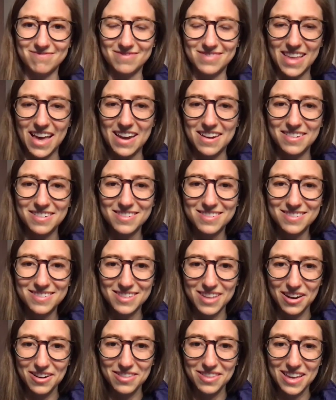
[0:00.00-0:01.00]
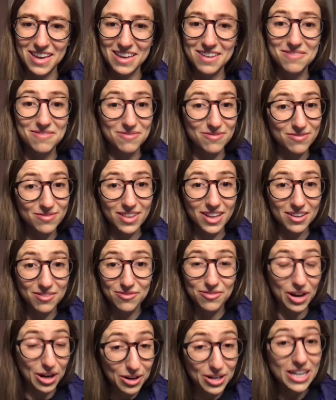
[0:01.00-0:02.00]
then suddenly, like,
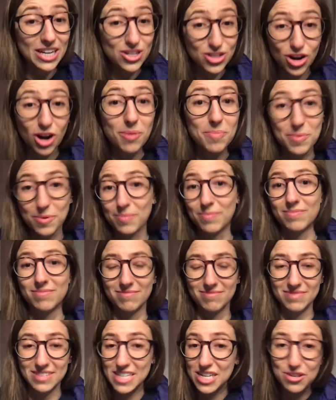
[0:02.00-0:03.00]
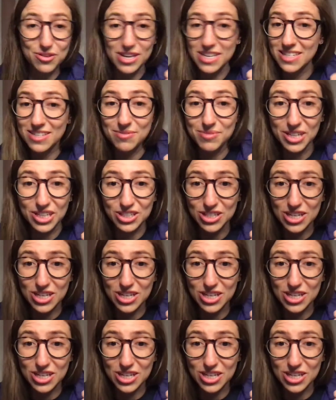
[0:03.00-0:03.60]
very sharp decrease in real